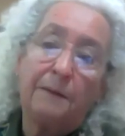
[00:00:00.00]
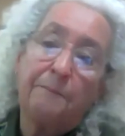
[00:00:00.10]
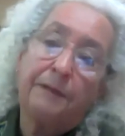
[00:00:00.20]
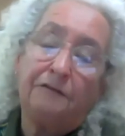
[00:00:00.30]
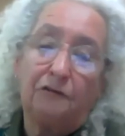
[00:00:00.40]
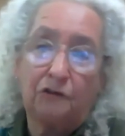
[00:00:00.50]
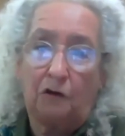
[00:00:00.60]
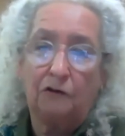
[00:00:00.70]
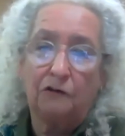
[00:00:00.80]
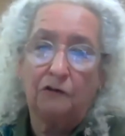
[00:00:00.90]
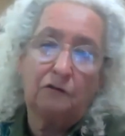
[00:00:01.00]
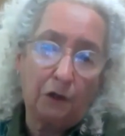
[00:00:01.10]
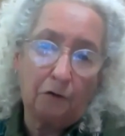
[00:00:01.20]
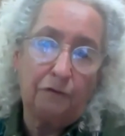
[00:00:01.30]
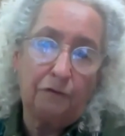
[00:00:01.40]
They played the songs of
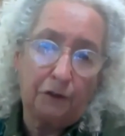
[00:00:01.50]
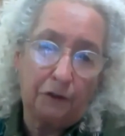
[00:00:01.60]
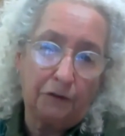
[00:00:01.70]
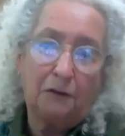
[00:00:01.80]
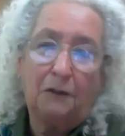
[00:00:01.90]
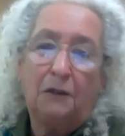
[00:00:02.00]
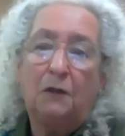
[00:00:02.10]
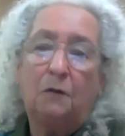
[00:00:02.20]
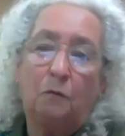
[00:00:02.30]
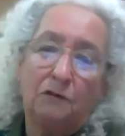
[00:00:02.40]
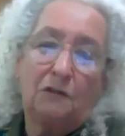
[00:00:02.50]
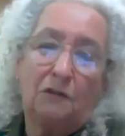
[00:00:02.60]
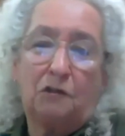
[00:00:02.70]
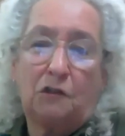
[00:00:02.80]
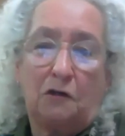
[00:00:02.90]
the Auvergne, was
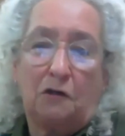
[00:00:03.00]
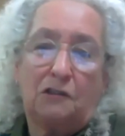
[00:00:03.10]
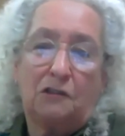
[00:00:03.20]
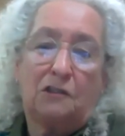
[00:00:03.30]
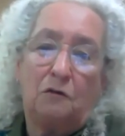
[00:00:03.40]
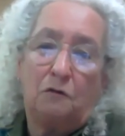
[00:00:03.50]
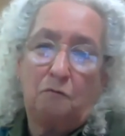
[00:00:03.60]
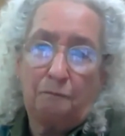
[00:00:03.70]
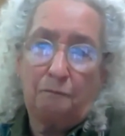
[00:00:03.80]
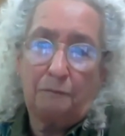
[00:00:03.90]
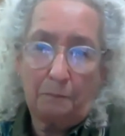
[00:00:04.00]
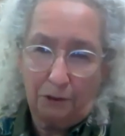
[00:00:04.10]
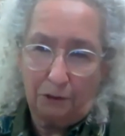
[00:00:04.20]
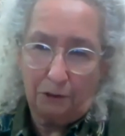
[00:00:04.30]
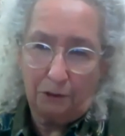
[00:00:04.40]
the songs that you
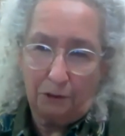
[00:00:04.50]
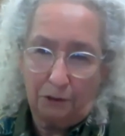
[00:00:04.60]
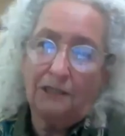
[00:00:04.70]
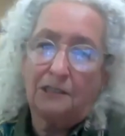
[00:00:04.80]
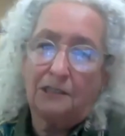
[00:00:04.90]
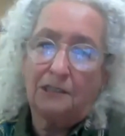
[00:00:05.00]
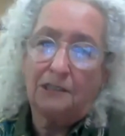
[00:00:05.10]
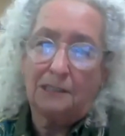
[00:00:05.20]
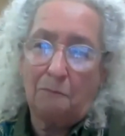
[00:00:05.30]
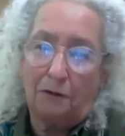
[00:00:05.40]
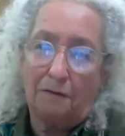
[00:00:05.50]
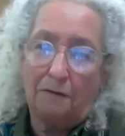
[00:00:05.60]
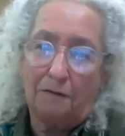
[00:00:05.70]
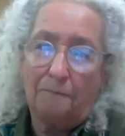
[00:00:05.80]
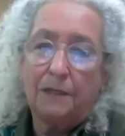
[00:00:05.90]
put your kids to sleep with.